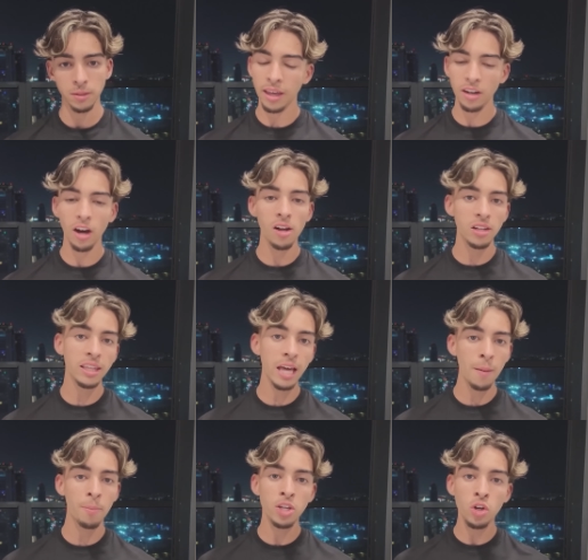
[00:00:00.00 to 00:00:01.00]
And not only
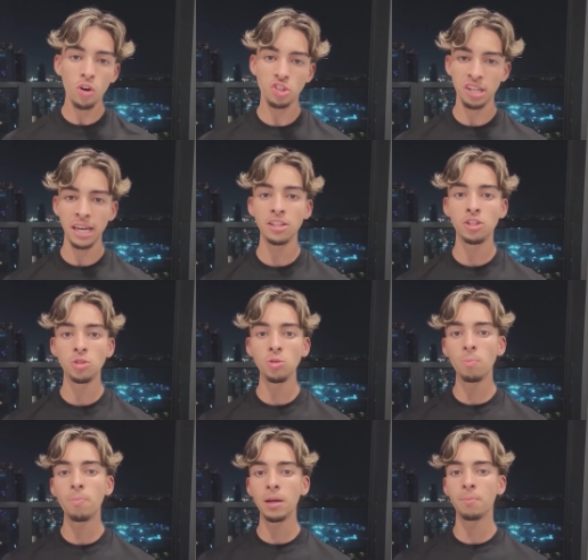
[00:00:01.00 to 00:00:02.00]
that, but you also get
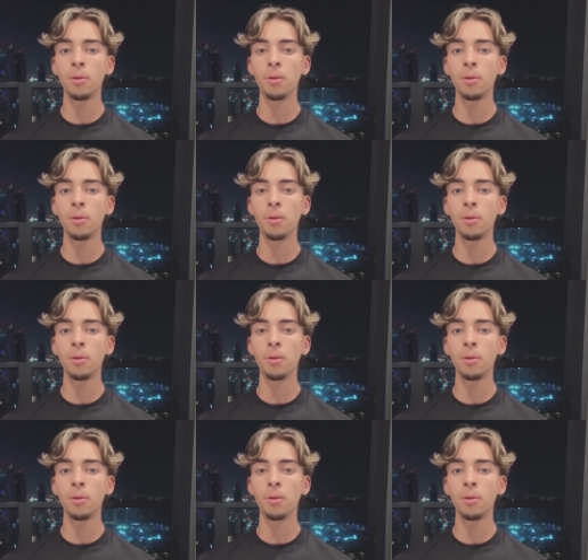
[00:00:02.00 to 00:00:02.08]
two big